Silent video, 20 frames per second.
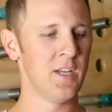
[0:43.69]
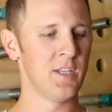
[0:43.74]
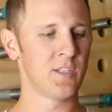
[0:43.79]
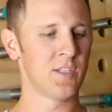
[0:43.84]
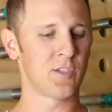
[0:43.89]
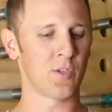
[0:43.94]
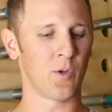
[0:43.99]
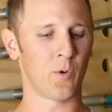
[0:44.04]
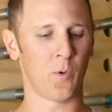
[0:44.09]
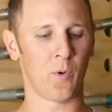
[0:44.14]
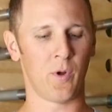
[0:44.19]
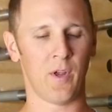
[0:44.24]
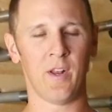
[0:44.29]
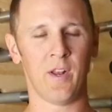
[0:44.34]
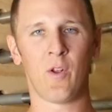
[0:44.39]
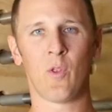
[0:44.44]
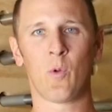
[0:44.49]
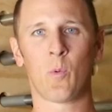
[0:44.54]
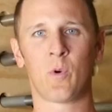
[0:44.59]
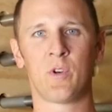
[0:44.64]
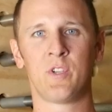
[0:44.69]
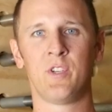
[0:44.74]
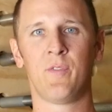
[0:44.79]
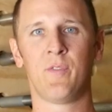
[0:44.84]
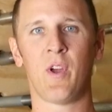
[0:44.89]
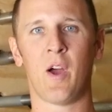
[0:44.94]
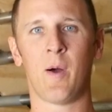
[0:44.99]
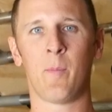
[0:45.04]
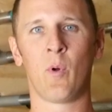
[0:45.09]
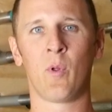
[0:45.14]
So, in other words, you've
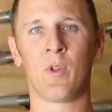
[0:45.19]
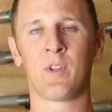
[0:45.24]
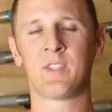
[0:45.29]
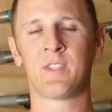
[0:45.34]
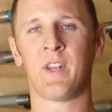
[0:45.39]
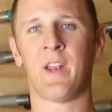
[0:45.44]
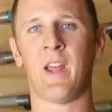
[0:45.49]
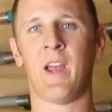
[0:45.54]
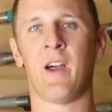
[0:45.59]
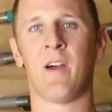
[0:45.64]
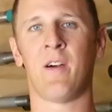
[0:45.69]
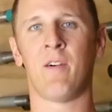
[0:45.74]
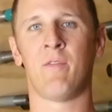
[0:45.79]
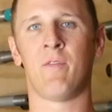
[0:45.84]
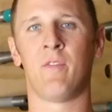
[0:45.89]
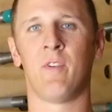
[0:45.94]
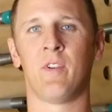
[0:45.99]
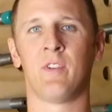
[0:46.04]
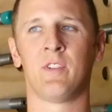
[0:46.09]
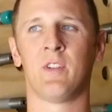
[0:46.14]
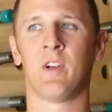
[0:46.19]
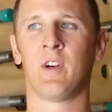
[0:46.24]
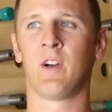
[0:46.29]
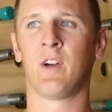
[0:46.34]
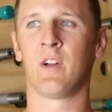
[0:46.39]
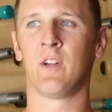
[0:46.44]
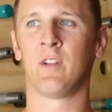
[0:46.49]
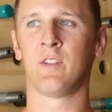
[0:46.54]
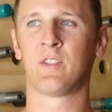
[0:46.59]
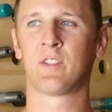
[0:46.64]
got bullets that have
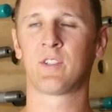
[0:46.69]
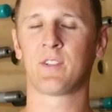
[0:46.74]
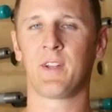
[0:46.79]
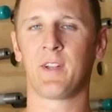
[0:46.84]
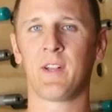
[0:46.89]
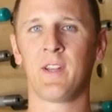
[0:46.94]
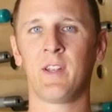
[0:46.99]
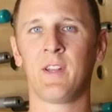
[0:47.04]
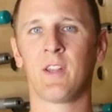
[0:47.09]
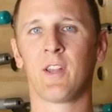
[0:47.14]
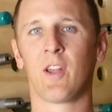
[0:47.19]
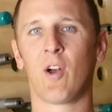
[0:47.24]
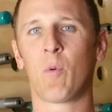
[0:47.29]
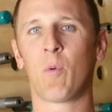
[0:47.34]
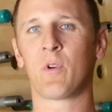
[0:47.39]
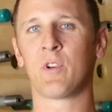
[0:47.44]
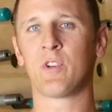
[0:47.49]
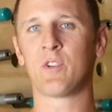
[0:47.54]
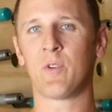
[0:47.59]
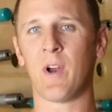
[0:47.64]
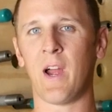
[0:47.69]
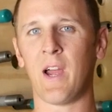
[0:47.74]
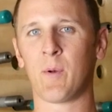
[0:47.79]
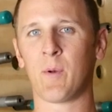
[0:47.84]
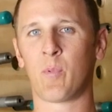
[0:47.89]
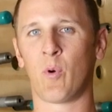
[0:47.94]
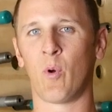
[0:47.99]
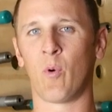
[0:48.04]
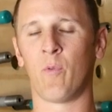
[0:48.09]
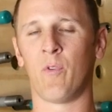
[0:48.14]
slightly lower
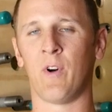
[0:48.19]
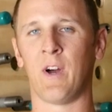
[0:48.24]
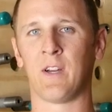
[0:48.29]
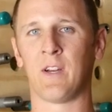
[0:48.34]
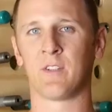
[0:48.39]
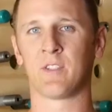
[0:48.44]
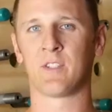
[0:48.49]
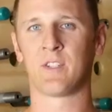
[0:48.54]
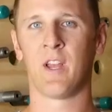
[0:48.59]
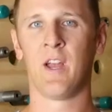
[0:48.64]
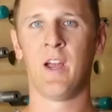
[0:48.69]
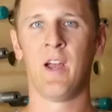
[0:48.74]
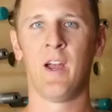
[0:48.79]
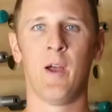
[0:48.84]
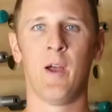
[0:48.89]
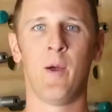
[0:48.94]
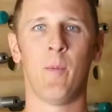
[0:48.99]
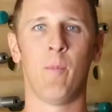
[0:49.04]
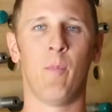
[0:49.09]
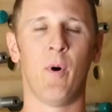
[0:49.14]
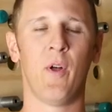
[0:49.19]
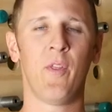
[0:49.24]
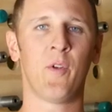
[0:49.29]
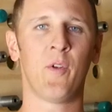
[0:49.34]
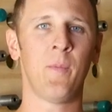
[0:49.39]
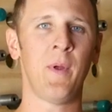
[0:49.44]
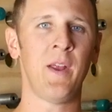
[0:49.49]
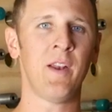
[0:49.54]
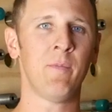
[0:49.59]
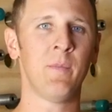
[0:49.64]
drag profiles, but
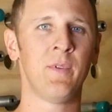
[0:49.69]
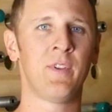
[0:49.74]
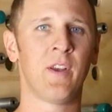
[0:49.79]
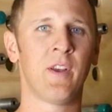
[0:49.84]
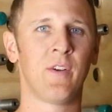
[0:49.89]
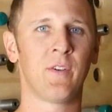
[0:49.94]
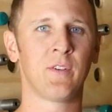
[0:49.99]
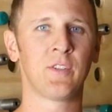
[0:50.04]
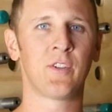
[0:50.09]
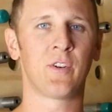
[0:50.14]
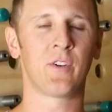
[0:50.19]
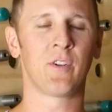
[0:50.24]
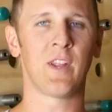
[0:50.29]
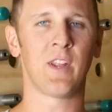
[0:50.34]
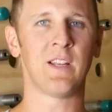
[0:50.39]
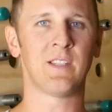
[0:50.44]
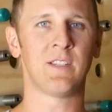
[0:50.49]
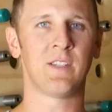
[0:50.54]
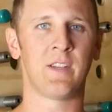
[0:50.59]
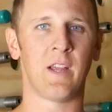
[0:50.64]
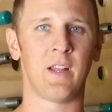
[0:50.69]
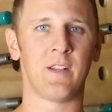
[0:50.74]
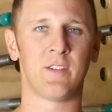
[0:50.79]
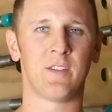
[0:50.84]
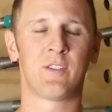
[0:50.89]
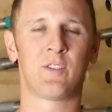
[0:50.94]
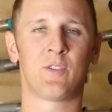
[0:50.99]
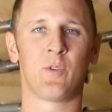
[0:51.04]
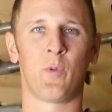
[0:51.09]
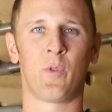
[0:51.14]
they're made of materials that are less
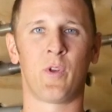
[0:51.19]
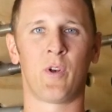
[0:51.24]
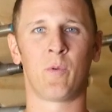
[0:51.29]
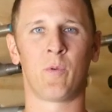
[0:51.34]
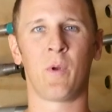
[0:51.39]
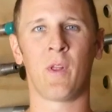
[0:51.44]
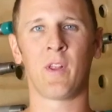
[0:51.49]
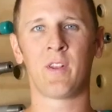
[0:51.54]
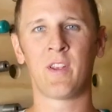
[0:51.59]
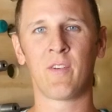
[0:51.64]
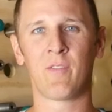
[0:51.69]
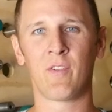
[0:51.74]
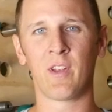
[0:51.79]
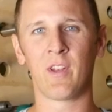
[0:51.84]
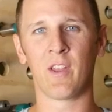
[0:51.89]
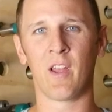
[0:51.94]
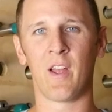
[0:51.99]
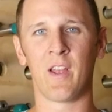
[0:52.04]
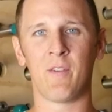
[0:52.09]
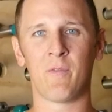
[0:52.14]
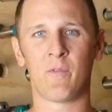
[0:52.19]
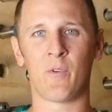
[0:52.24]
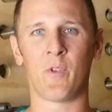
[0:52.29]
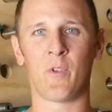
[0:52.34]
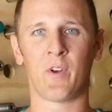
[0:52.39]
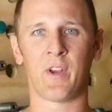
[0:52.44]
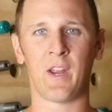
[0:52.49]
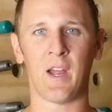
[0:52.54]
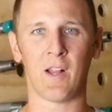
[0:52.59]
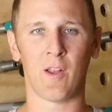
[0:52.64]
dense, so they're relatively light for
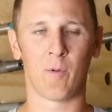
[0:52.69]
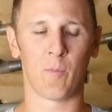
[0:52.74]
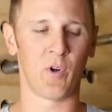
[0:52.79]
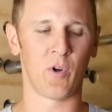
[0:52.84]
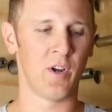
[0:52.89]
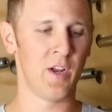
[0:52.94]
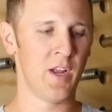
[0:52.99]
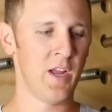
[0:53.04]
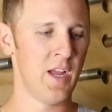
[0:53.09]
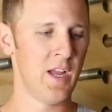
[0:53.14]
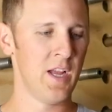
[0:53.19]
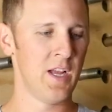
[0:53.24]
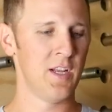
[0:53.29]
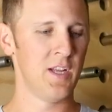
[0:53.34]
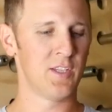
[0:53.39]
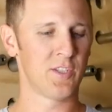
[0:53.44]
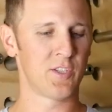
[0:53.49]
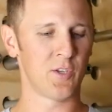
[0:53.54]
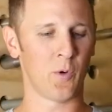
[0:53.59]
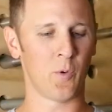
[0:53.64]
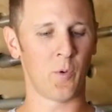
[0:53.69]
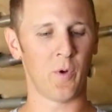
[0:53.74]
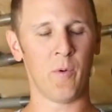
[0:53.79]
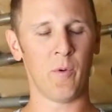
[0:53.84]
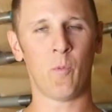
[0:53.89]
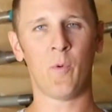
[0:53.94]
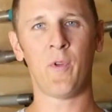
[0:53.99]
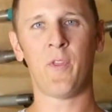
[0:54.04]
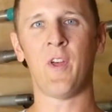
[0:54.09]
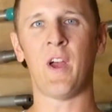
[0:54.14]
their caliber.
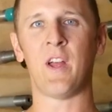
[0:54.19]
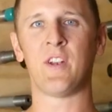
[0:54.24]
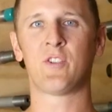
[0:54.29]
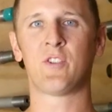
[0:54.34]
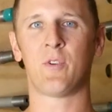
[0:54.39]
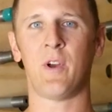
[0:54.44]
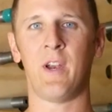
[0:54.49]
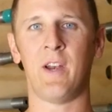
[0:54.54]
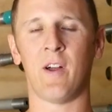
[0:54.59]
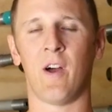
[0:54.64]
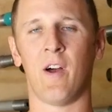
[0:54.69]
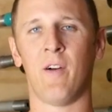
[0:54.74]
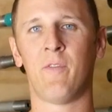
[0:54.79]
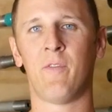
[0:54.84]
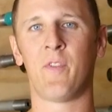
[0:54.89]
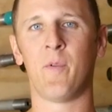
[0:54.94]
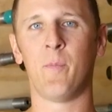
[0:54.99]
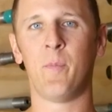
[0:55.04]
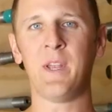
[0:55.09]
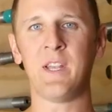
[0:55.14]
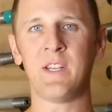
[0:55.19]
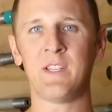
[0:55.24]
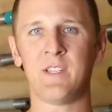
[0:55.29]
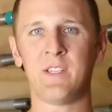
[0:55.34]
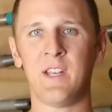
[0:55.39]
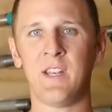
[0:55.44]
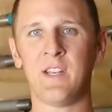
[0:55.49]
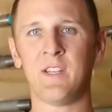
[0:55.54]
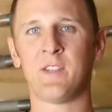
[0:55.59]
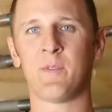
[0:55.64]
So with that trade-off, the
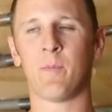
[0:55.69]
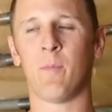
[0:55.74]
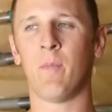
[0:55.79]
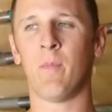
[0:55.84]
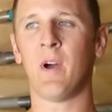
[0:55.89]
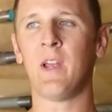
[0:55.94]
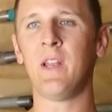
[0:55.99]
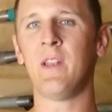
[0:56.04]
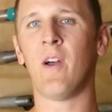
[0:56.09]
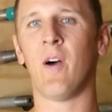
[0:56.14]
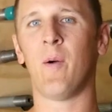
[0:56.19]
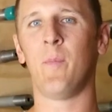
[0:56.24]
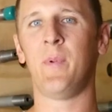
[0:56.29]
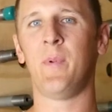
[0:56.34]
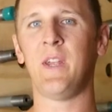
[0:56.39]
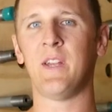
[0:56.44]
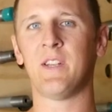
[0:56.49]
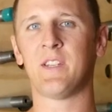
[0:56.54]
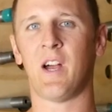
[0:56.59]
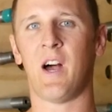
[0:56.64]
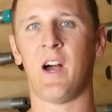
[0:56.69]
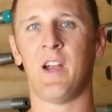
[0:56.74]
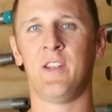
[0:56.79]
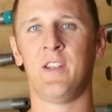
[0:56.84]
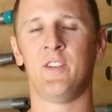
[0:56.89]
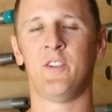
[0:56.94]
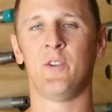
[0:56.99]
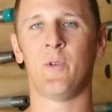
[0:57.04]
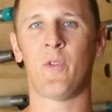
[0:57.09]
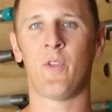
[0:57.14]
BCs might not be as high
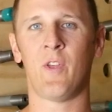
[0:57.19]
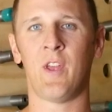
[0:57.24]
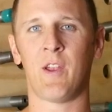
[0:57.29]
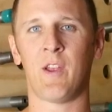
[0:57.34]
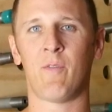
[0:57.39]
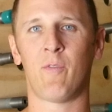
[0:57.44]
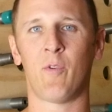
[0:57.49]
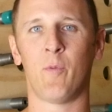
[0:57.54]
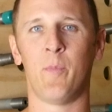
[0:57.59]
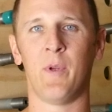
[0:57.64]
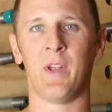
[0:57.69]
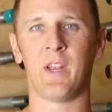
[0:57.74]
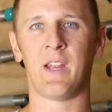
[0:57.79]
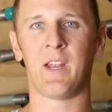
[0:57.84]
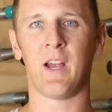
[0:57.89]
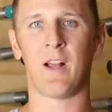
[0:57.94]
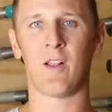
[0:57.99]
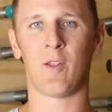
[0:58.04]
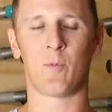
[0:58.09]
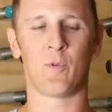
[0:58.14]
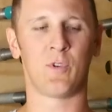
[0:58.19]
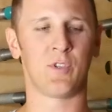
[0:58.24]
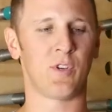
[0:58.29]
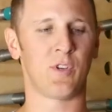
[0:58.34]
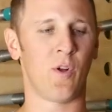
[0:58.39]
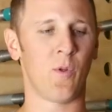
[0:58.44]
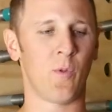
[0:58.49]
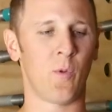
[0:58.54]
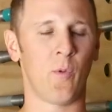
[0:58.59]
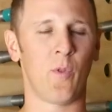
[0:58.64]
as you think for big
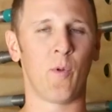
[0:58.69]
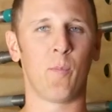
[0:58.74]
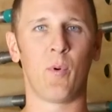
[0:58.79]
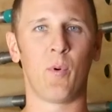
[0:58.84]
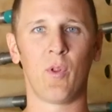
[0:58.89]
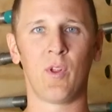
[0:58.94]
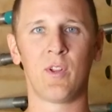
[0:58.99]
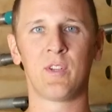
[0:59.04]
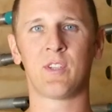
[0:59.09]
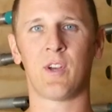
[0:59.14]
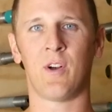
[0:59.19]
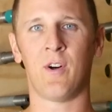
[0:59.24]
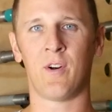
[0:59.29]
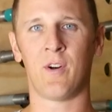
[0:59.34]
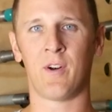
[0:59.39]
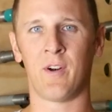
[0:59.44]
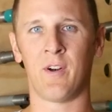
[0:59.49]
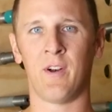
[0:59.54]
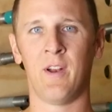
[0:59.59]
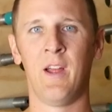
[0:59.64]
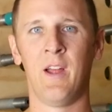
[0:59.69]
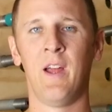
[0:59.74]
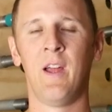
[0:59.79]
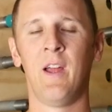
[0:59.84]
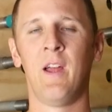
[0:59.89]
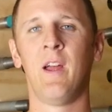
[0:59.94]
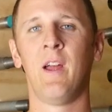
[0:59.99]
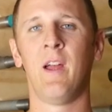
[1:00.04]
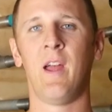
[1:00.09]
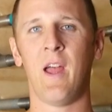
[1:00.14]
calibers, although the bullets are
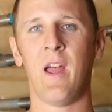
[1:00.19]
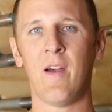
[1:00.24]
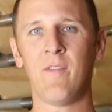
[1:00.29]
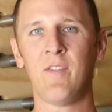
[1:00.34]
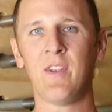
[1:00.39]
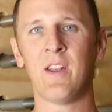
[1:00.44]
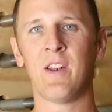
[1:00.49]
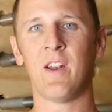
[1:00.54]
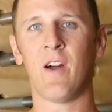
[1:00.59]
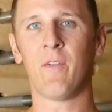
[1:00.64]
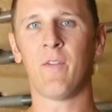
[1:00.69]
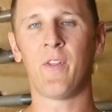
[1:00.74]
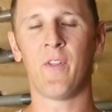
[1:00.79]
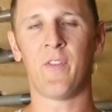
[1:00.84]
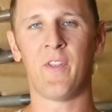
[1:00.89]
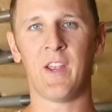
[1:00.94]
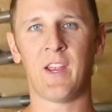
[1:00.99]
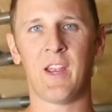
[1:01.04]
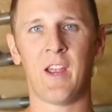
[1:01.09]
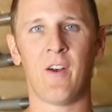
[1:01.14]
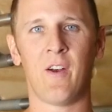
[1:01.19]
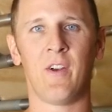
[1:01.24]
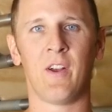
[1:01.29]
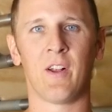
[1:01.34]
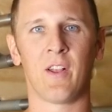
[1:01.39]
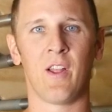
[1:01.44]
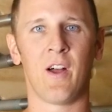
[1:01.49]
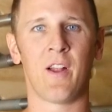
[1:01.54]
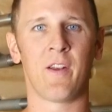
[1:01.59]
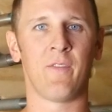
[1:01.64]
heavy enough that they carry
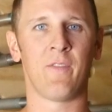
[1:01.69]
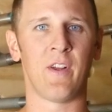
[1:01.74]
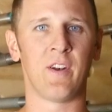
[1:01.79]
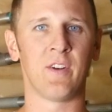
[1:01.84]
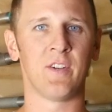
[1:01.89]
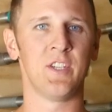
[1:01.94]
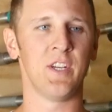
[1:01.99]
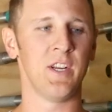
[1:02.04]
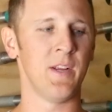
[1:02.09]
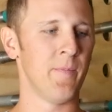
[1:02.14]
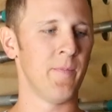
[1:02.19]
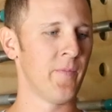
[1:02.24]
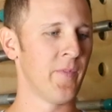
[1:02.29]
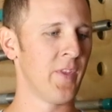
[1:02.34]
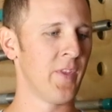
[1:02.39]
a lot of energy.